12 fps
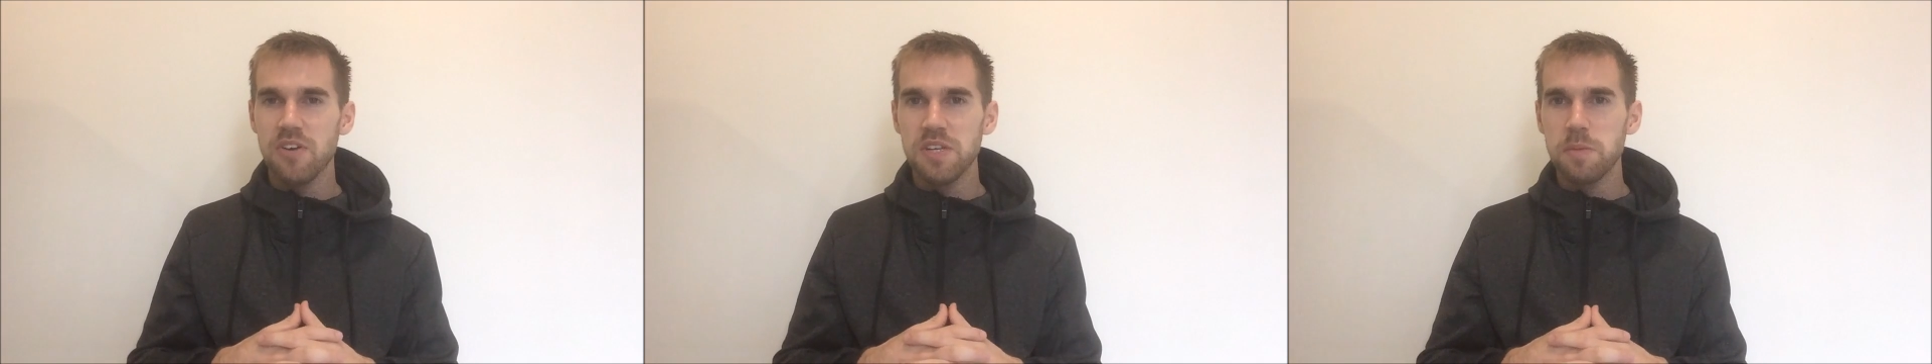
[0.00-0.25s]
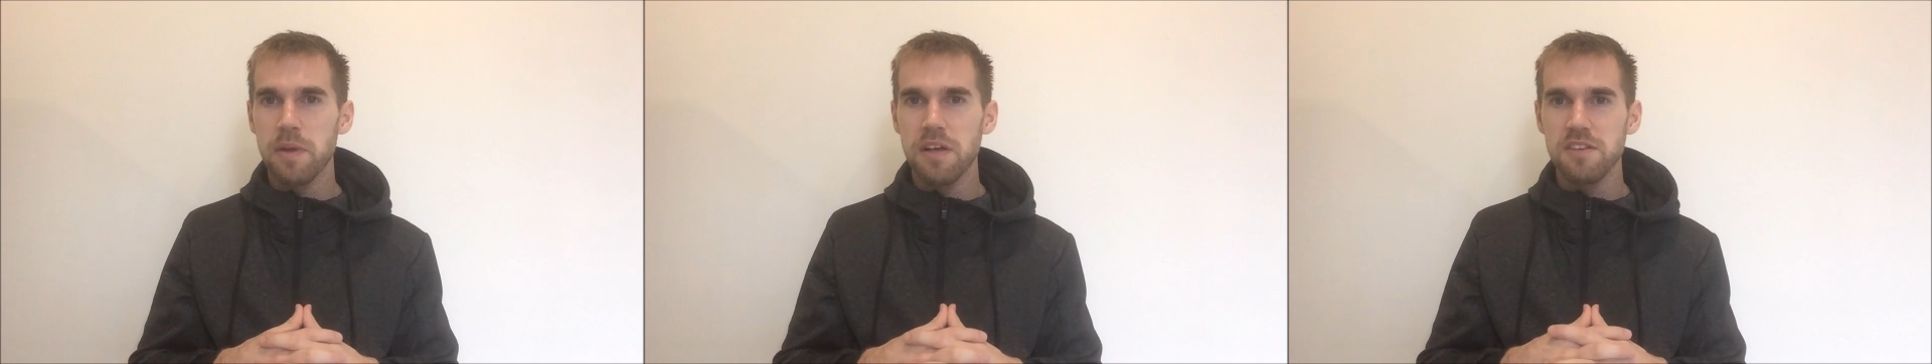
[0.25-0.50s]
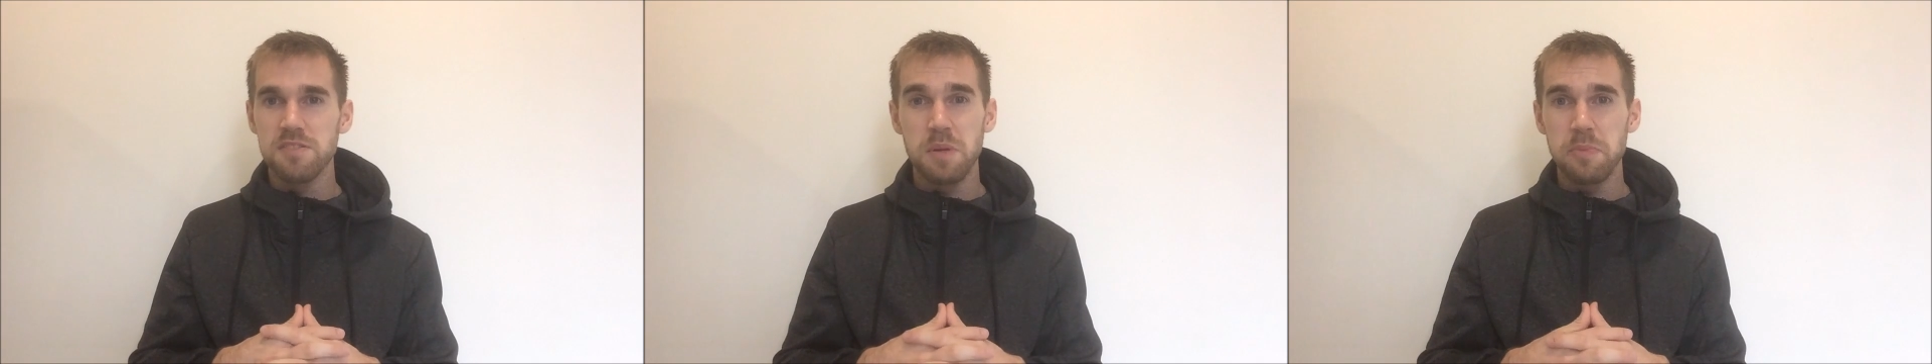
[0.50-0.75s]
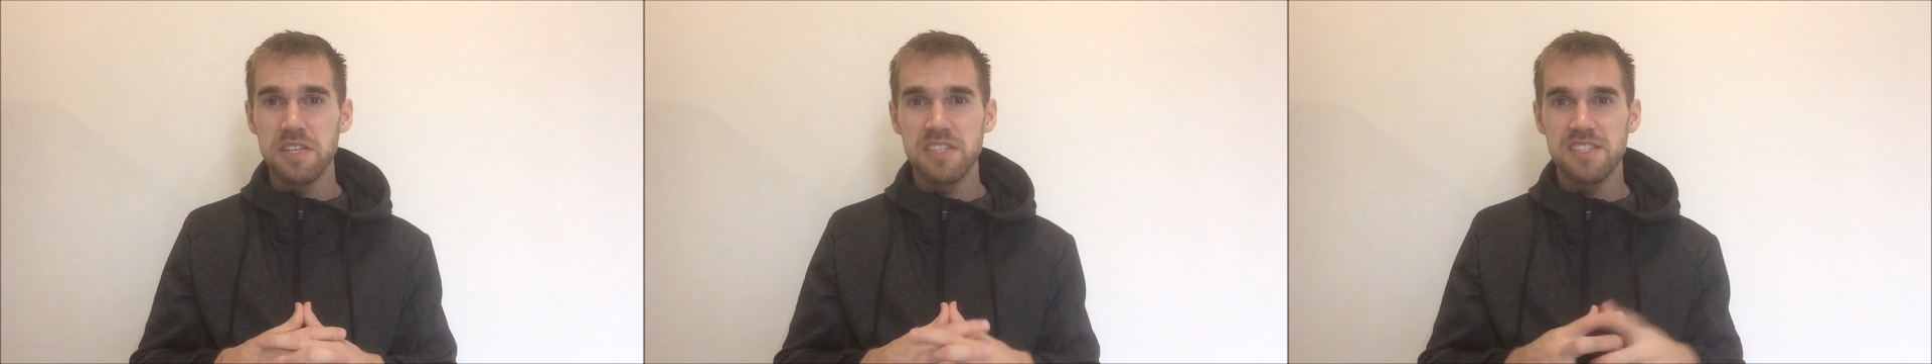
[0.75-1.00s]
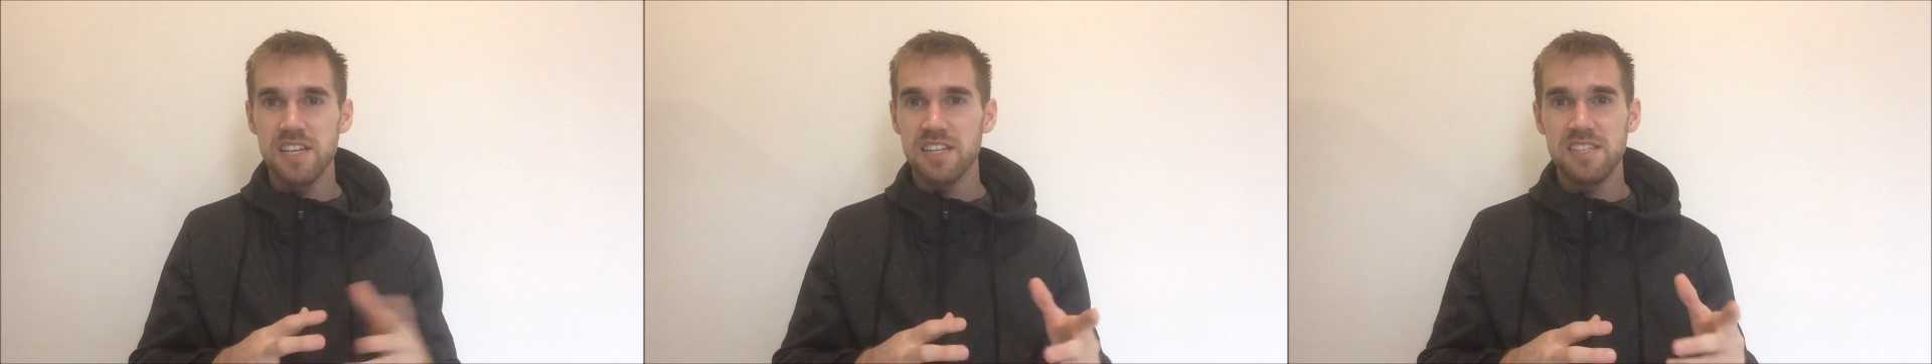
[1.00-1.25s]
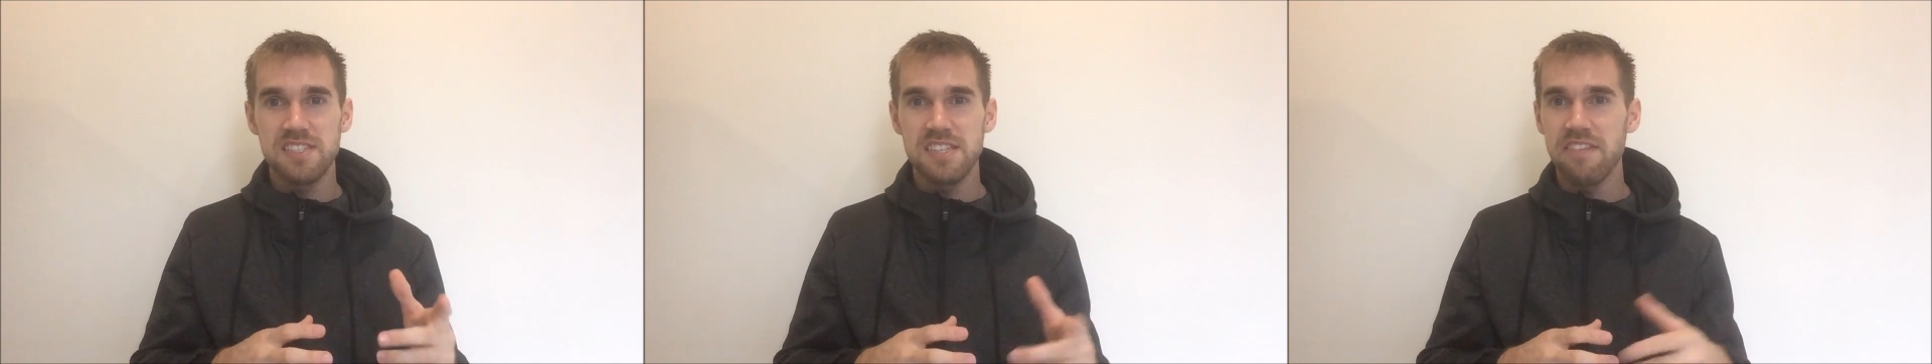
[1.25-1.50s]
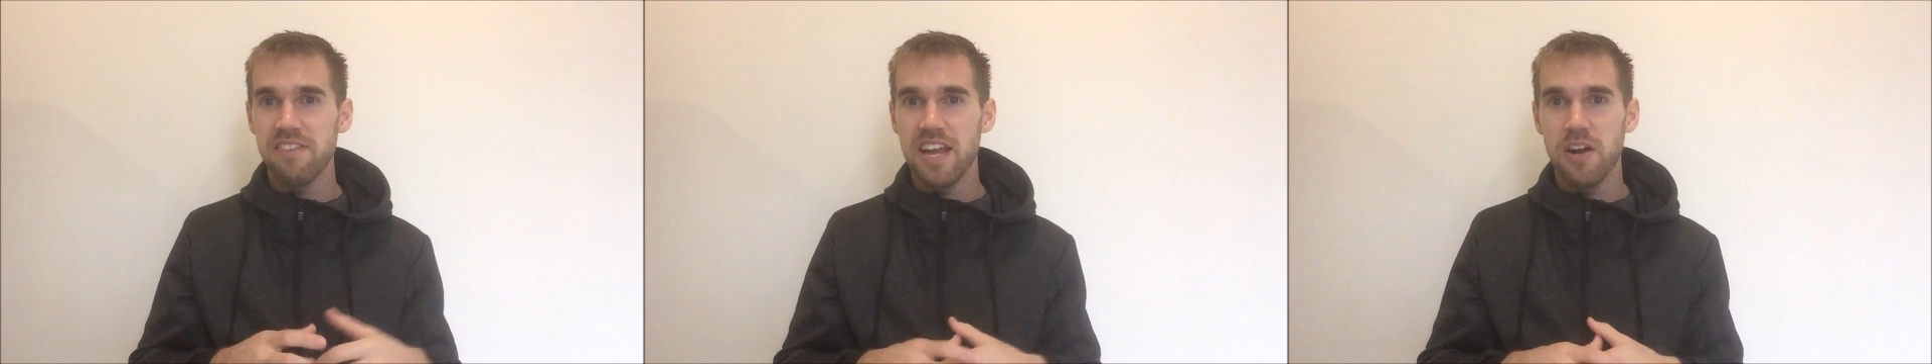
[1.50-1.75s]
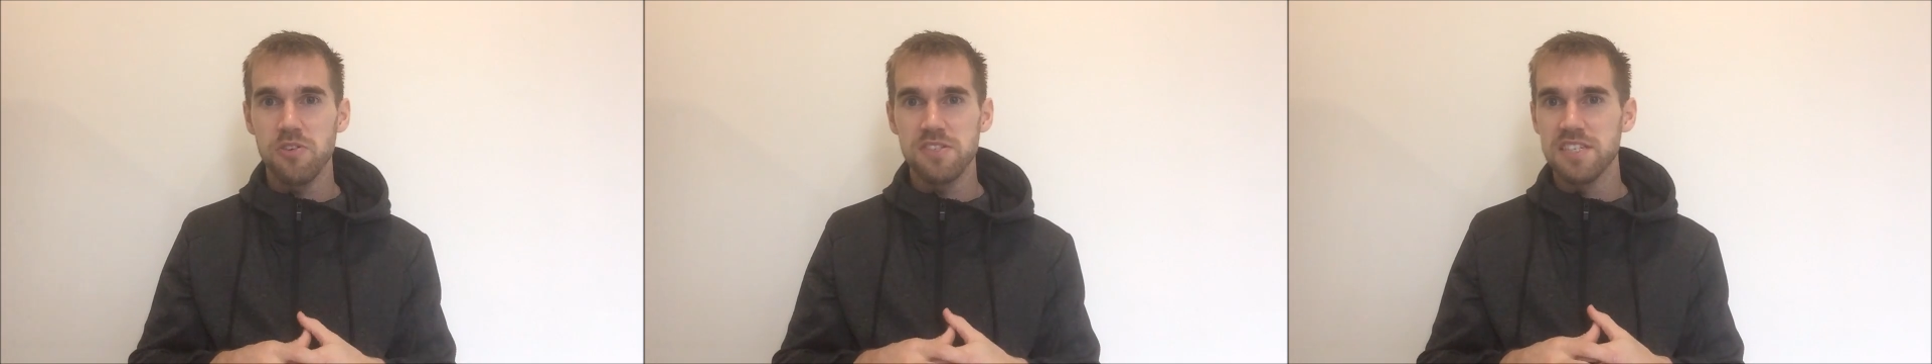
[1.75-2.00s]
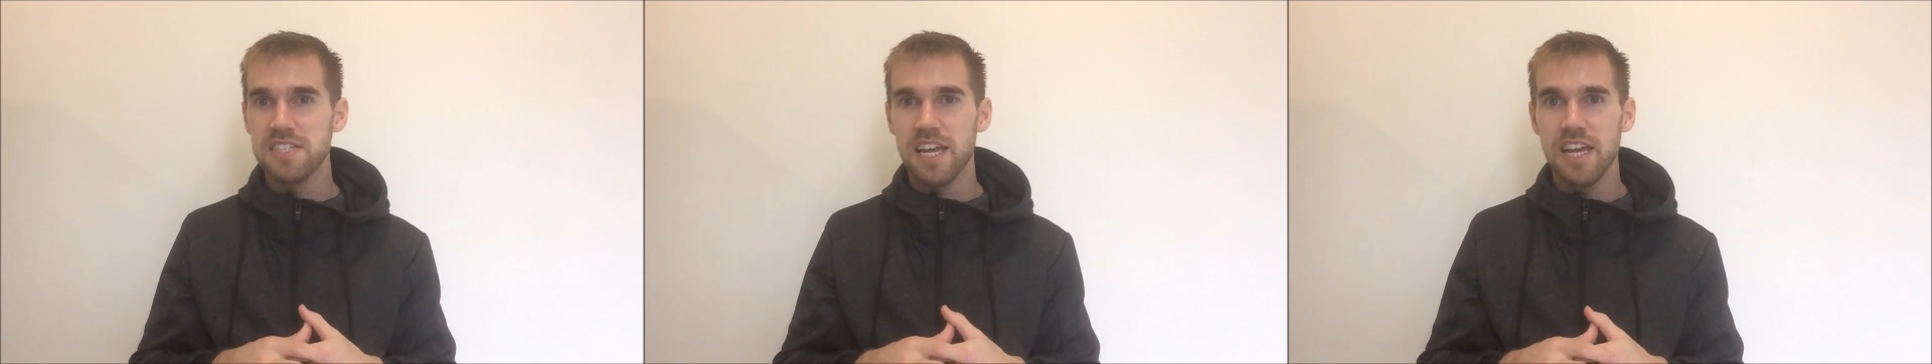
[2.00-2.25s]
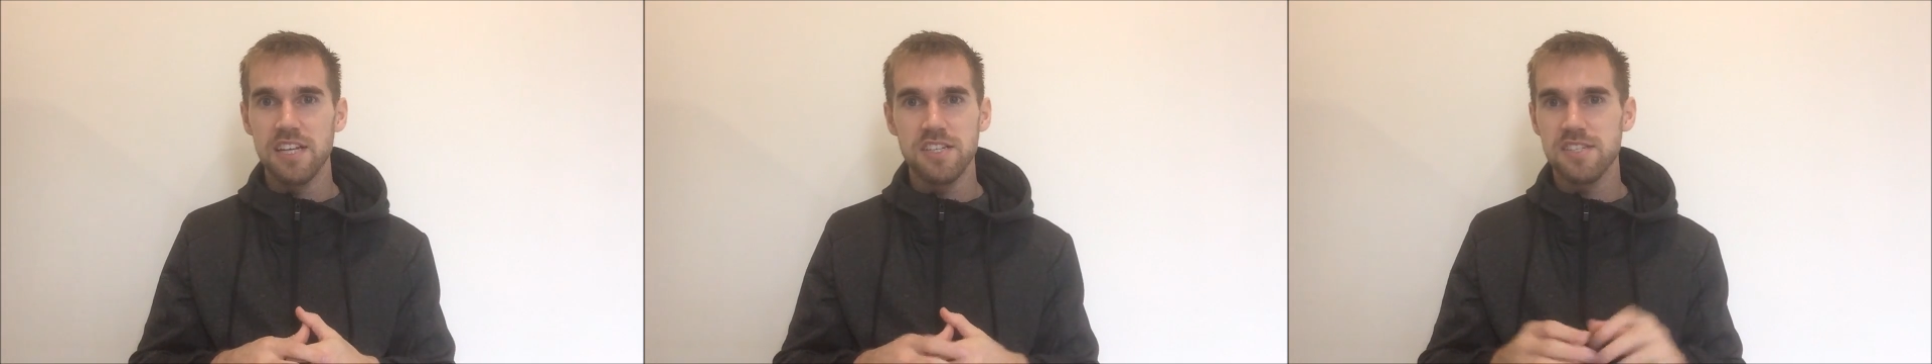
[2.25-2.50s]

out emails, maybe 6-7 hours a day,